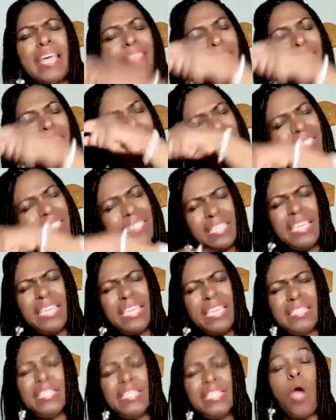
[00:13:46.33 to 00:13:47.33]
that this
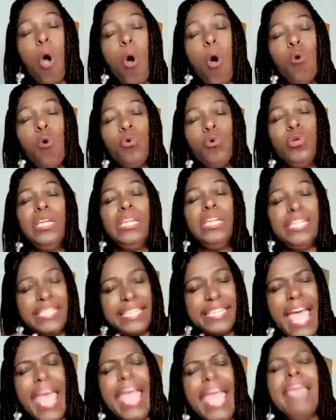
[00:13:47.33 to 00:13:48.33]
is the only
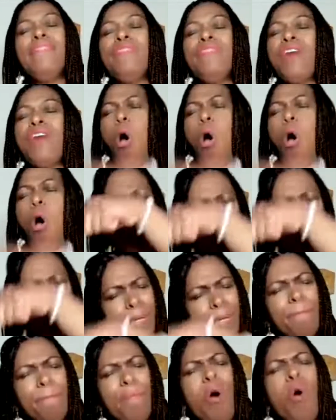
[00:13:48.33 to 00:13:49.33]
day, the
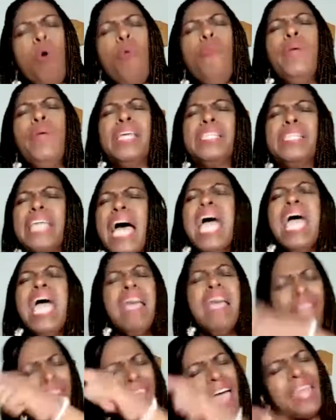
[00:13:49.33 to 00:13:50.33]
only moment
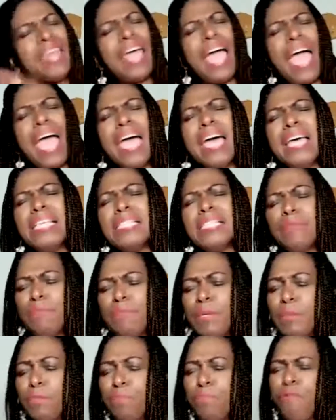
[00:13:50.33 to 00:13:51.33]
that has
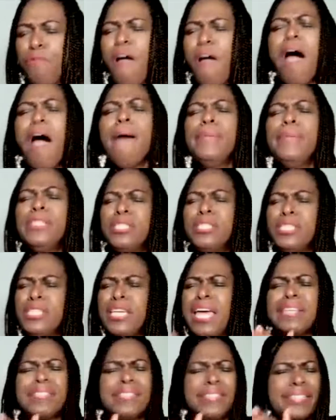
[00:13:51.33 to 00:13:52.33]
been promised.
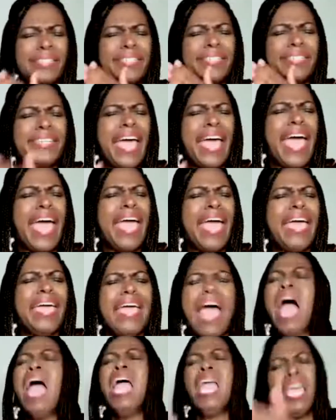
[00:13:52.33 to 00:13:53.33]

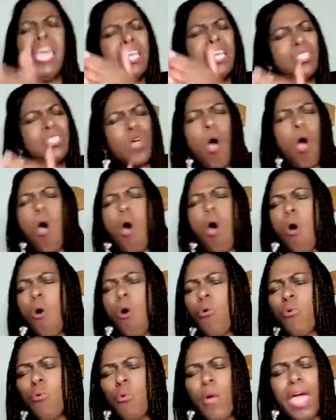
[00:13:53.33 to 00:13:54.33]
Yesterday, it's
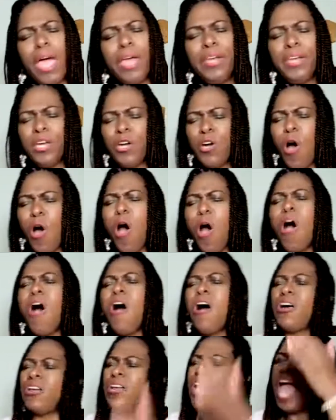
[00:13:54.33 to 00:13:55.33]
already
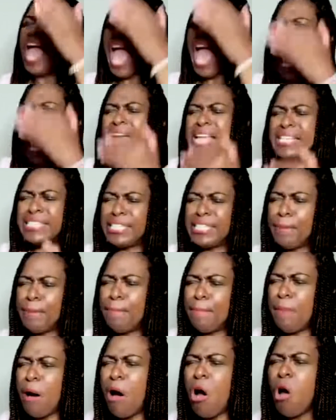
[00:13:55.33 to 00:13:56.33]
gone, and
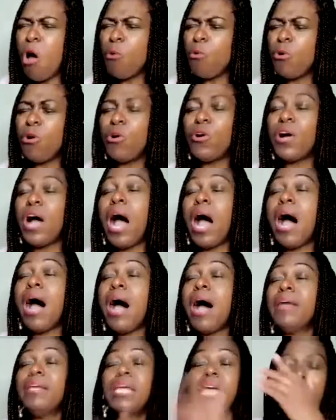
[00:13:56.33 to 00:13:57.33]
tomorrow,
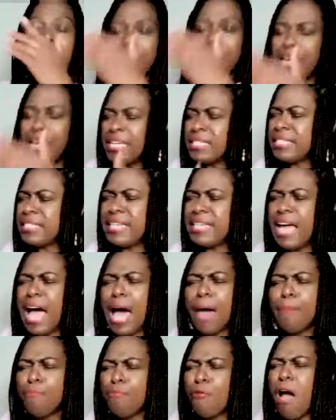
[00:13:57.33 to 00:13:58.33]
God, is
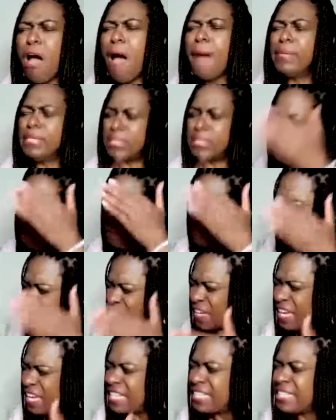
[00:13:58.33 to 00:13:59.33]
not promised. But
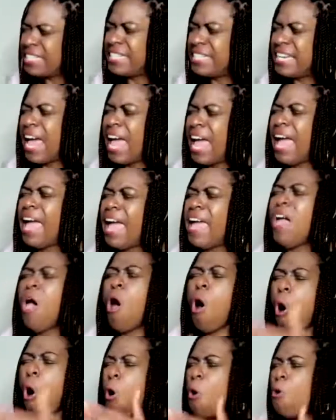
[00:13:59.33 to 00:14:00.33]
this day,
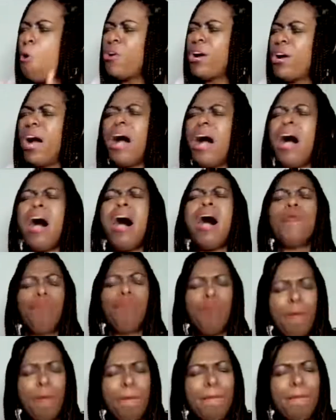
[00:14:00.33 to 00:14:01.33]
oh
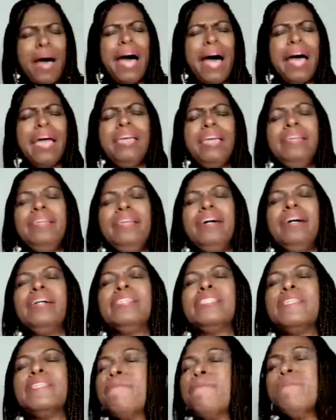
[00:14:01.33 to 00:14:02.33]
God, remind
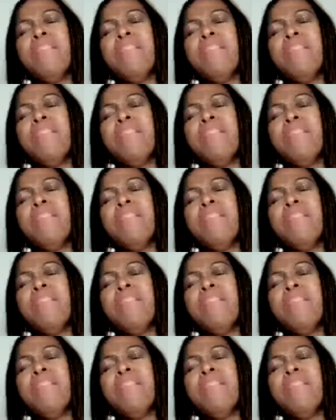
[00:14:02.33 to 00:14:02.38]
us